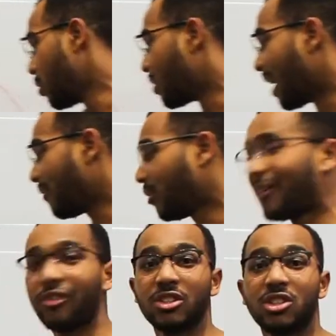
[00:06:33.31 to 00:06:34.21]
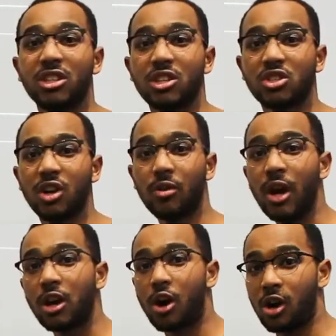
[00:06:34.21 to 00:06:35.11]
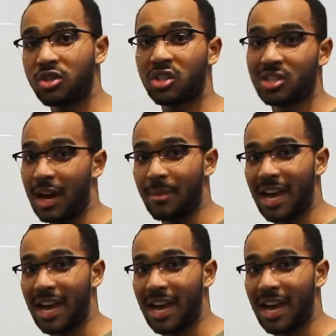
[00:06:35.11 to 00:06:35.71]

When I have a reference to this node, constant time